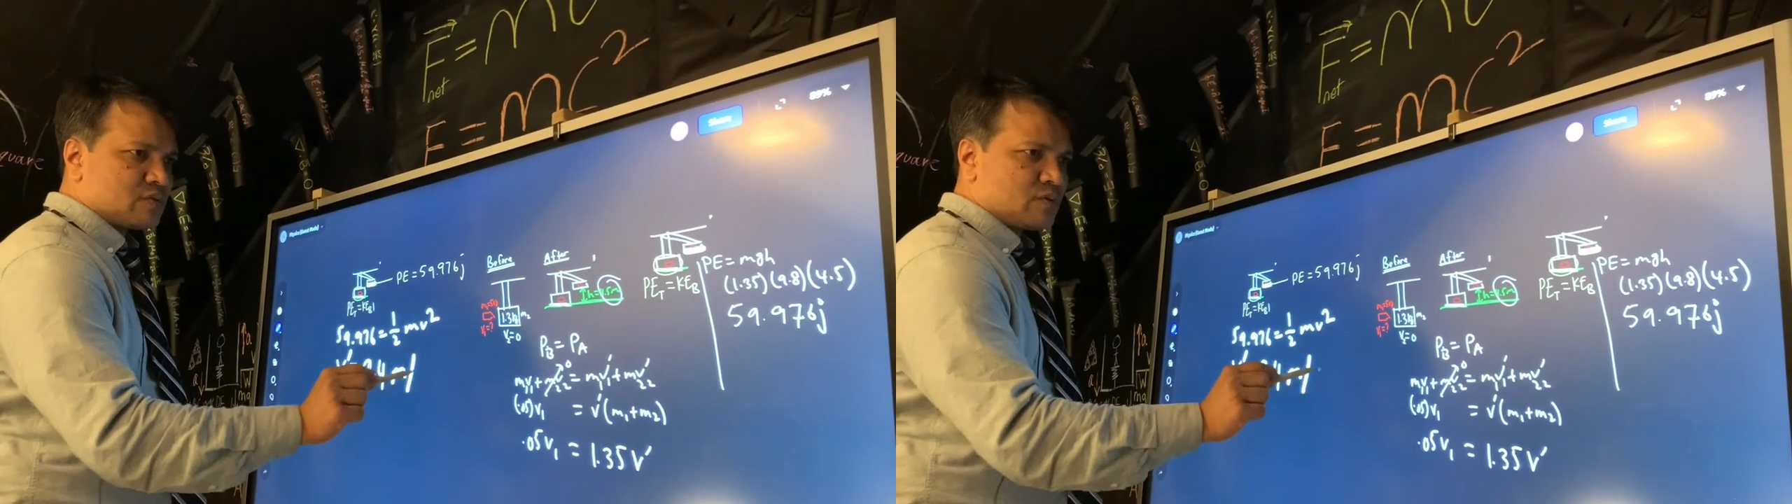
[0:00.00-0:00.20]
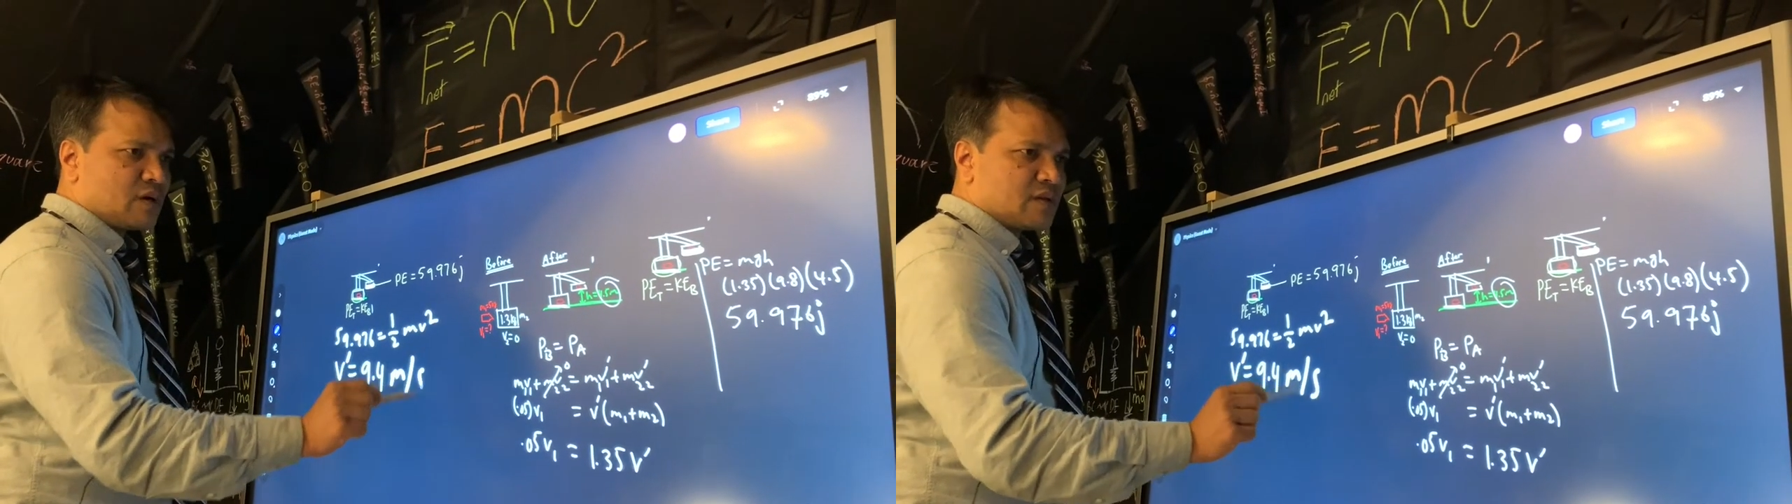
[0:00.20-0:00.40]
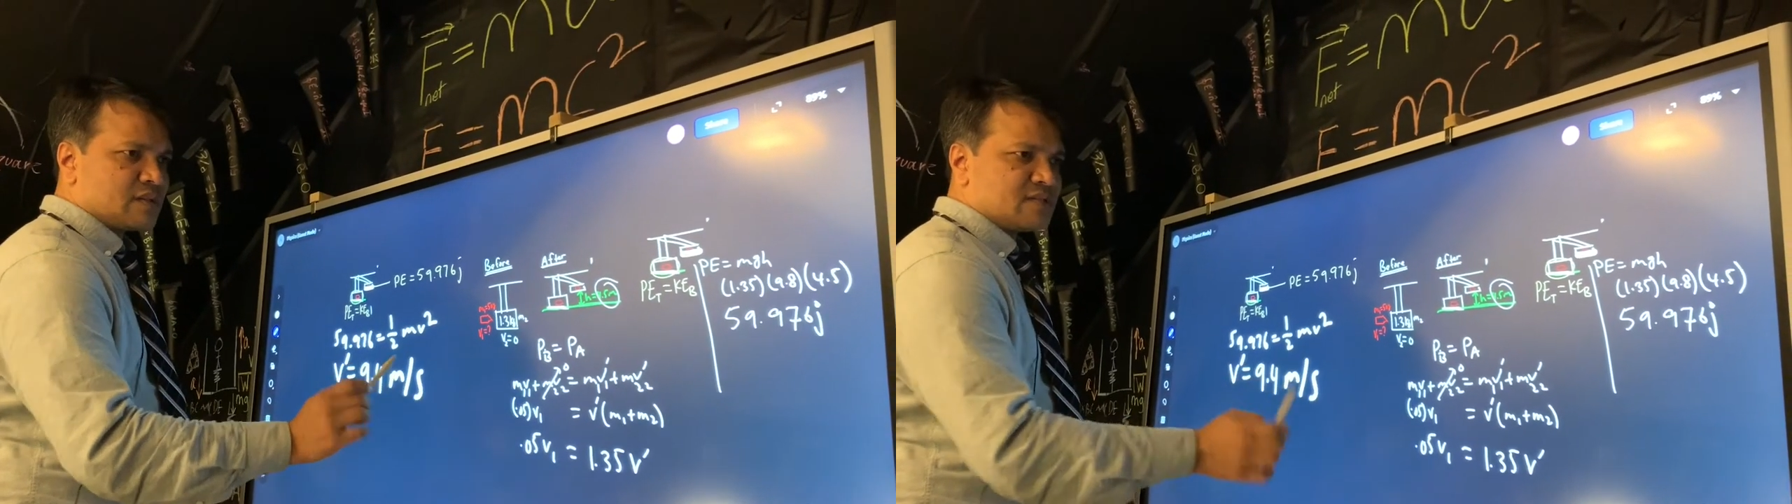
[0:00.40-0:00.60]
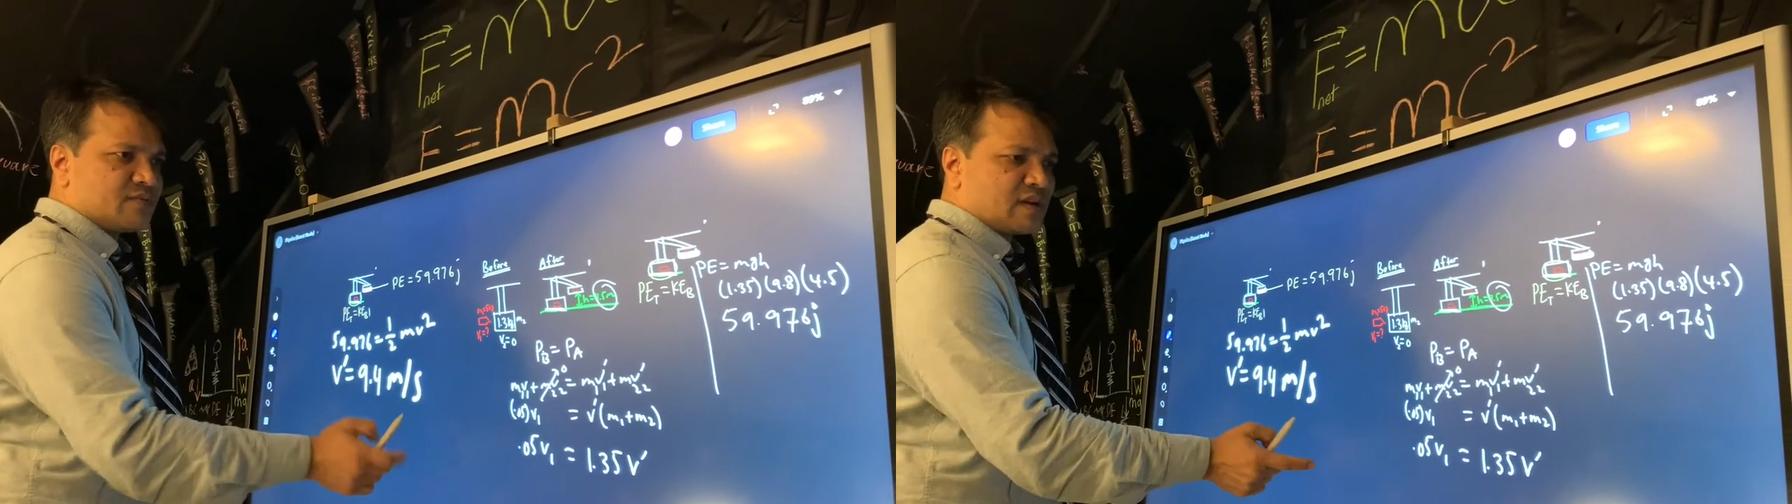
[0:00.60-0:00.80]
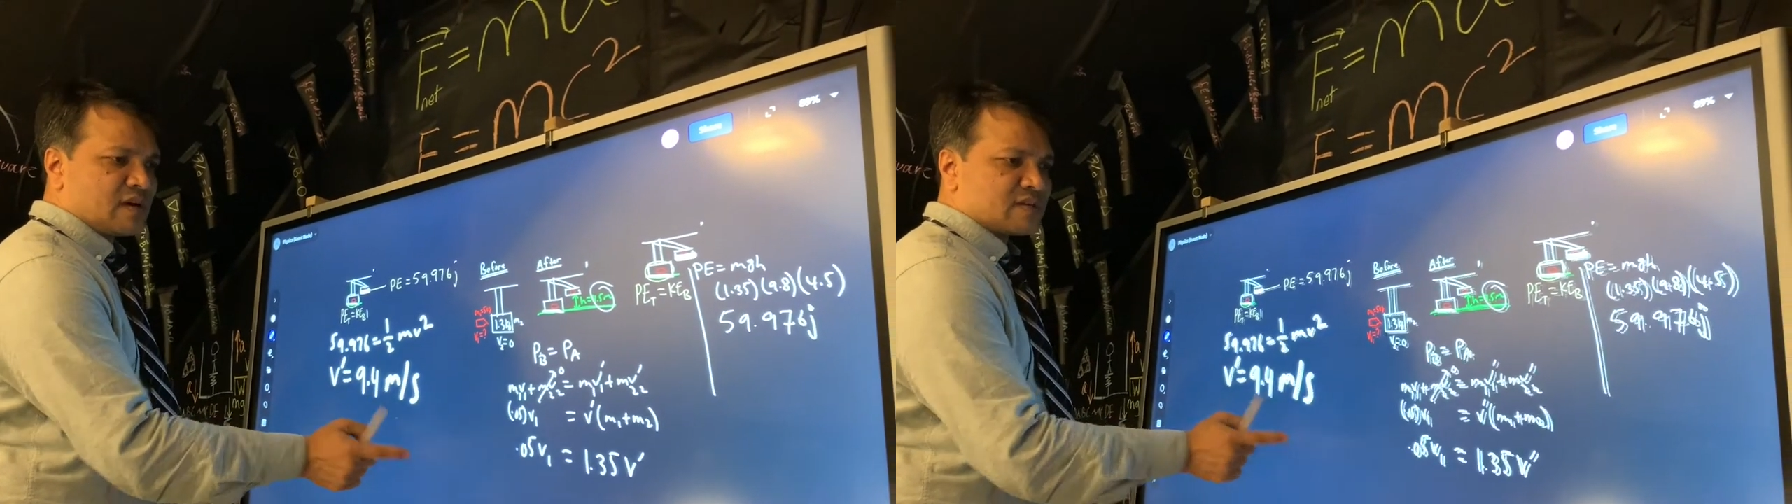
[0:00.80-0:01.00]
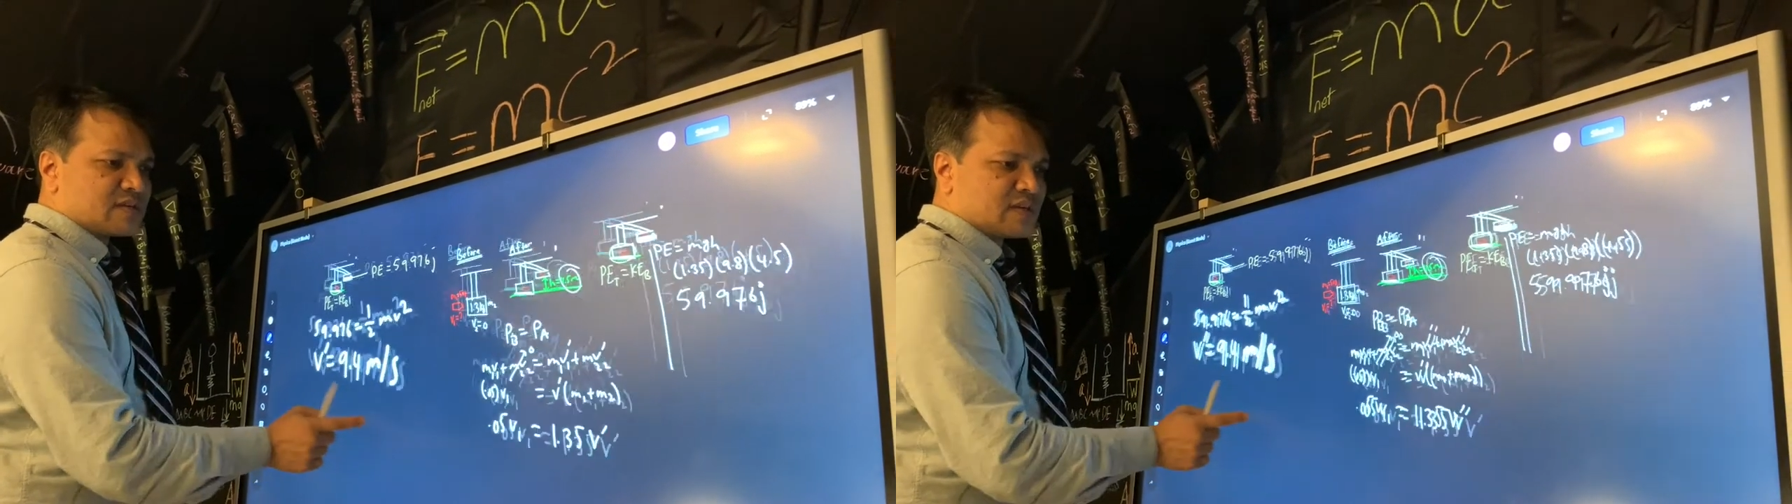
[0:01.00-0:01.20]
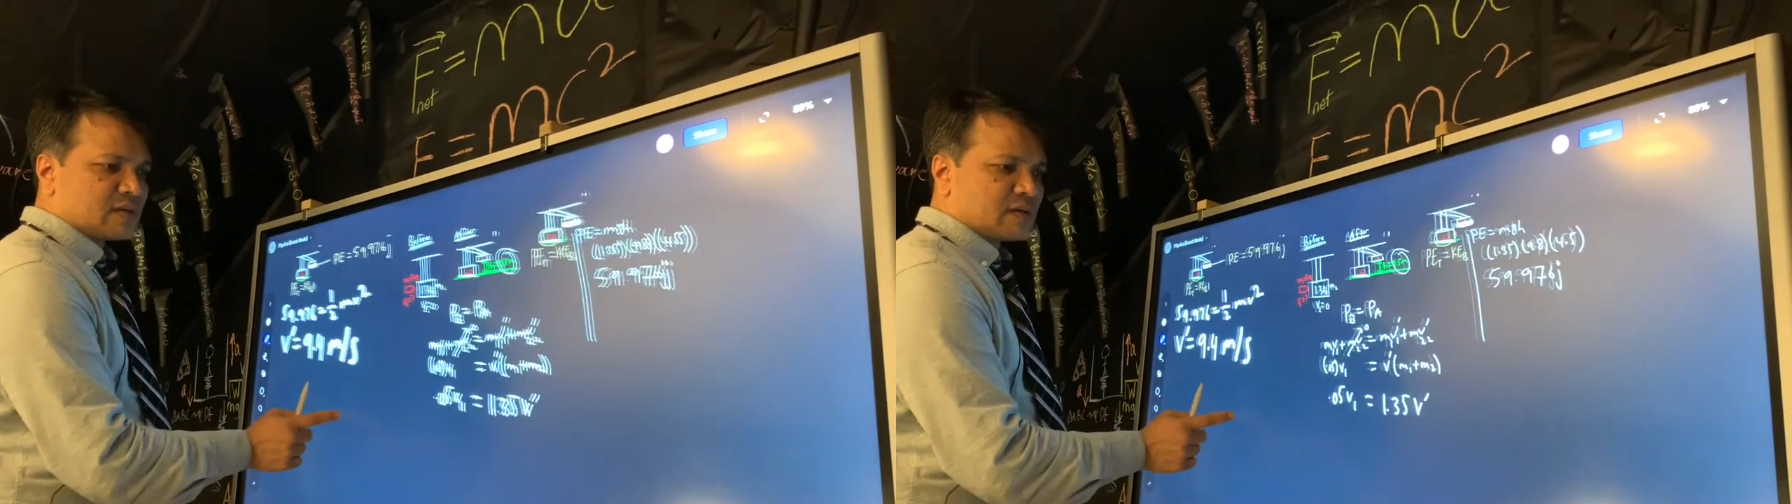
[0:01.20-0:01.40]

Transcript: we got this velocity